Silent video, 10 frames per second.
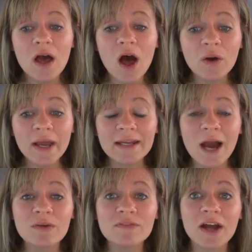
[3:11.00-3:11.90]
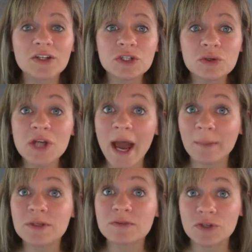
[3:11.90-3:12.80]
Okay, now we've got two
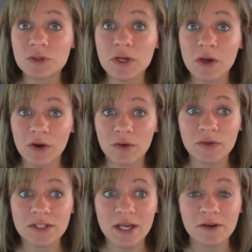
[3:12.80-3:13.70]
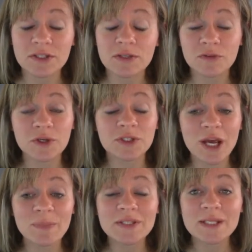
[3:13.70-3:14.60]
types of eukaryotic cells. The first
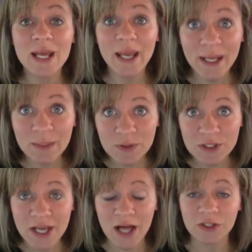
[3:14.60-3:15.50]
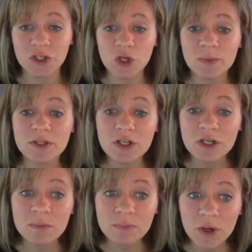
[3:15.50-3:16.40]
type is an animal cell, and humans are
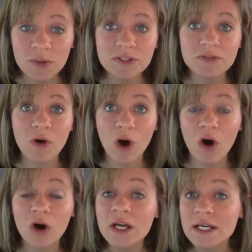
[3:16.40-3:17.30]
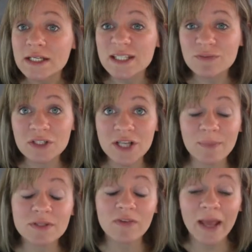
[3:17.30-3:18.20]
composed of all different
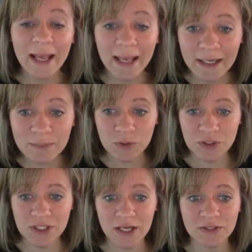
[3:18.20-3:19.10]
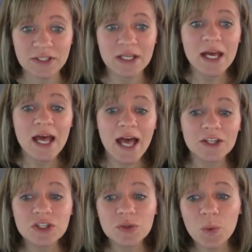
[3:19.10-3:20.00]
types of animal cells.
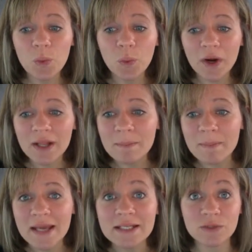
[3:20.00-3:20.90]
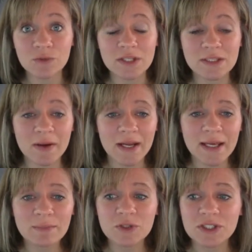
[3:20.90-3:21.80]
And so one of the main differences about
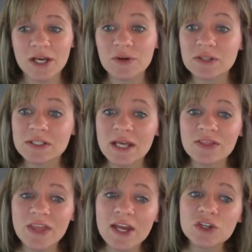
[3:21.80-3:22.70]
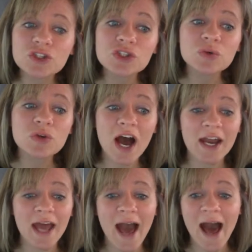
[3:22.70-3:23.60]
animal cells is that they do
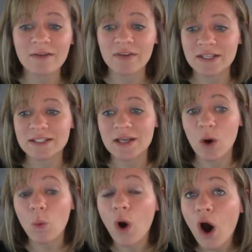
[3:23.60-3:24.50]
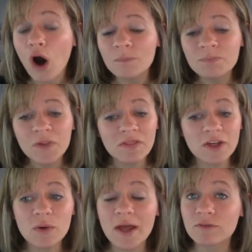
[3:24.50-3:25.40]
not have a cell wall,
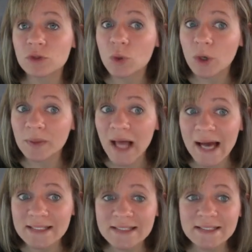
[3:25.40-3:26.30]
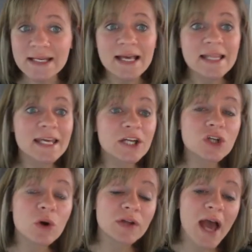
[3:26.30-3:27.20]
they don't have chloroplasts, they
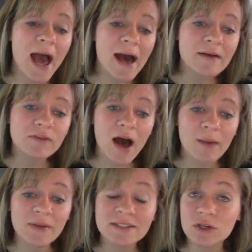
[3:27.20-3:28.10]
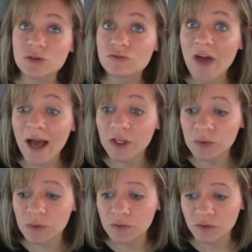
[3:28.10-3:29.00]
don't have um, a central
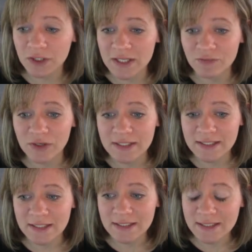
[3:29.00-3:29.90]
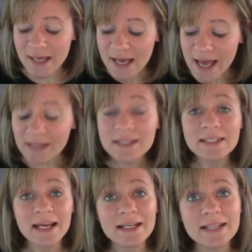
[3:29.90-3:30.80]
vacuole, for, for instance. And the
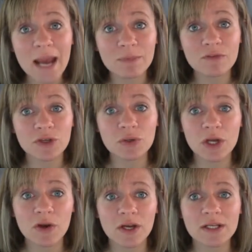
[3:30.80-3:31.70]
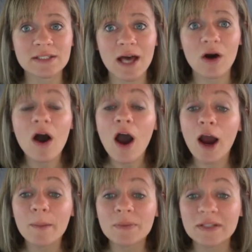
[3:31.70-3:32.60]
second type of a eukaryotic cell
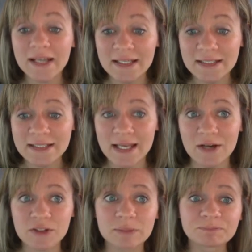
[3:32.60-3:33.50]
are plant cells.